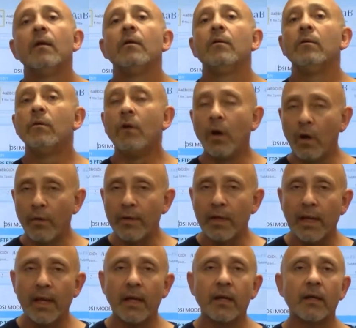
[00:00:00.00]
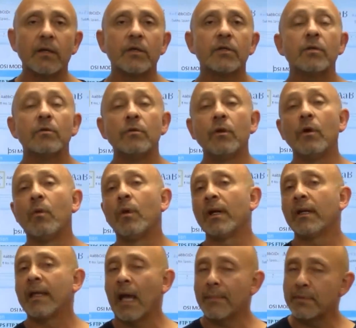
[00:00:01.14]
Know the layers, know what
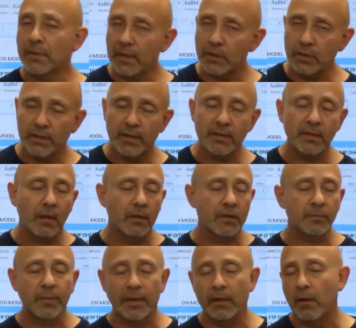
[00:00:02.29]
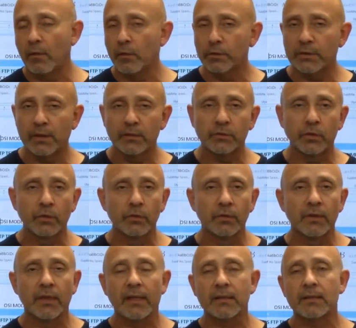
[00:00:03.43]
encapsulation is, and I'm going to explain all those things to you in
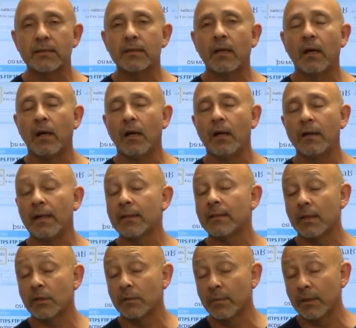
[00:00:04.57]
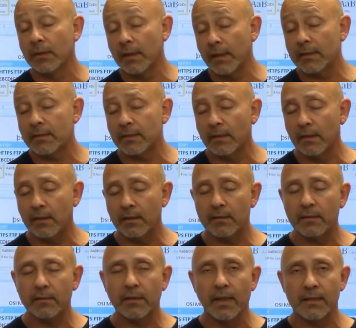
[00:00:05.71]
the next, not session, but in the next
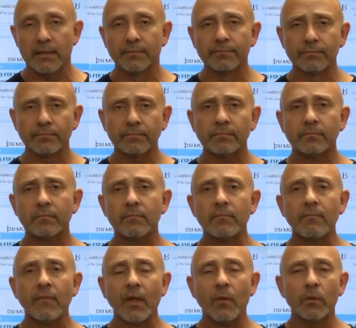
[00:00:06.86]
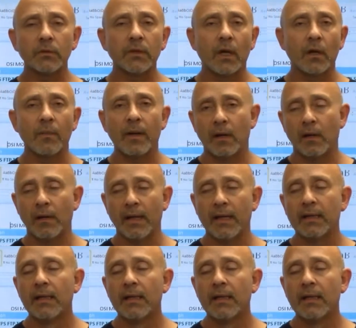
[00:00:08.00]
lesson. We'll talk about all that.